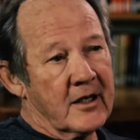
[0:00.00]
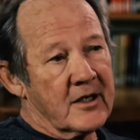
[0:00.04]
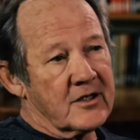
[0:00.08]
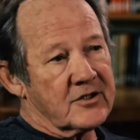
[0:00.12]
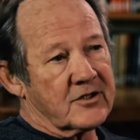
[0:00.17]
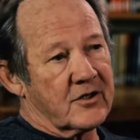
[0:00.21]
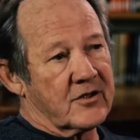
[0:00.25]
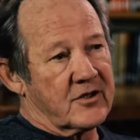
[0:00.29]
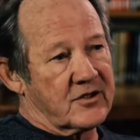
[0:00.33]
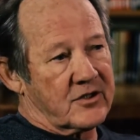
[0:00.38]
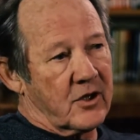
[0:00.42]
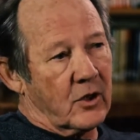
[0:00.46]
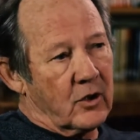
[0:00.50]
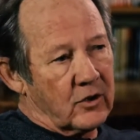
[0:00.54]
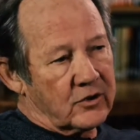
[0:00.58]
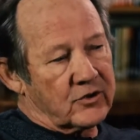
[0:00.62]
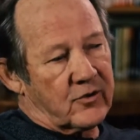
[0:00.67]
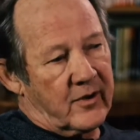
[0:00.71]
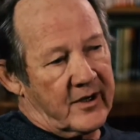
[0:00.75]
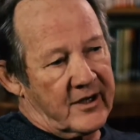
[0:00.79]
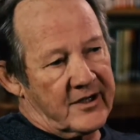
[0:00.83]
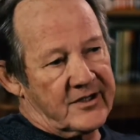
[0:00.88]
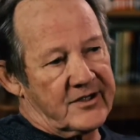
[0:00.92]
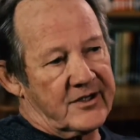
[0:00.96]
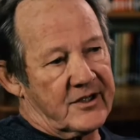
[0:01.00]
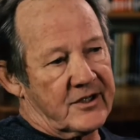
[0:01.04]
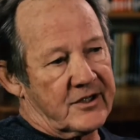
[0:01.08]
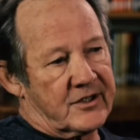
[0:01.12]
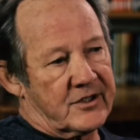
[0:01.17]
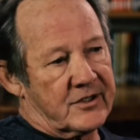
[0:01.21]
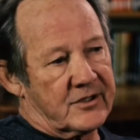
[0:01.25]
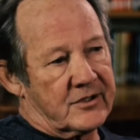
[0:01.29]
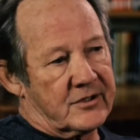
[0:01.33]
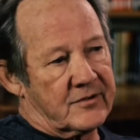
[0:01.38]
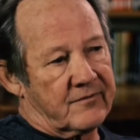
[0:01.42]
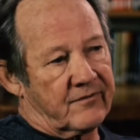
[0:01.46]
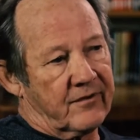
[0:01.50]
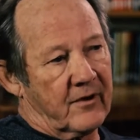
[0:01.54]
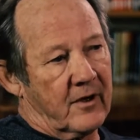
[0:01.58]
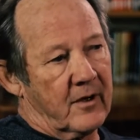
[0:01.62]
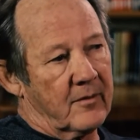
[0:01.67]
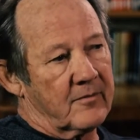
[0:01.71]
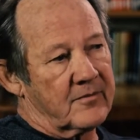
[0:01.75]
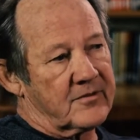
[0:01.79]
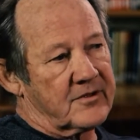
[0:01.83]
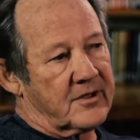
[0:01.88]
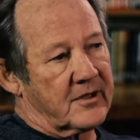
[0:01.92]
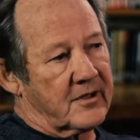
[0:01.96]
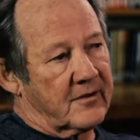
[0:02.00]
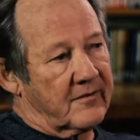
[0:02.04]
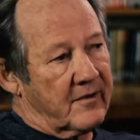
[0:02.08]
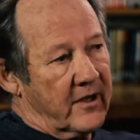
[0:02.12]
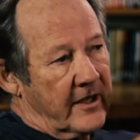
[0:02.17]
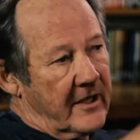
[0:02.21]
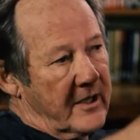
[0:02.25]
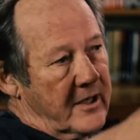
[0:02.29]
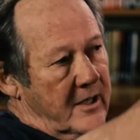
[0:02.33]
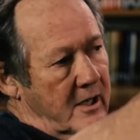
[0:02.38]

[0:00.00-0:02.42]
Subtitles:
So this whole transition from sort of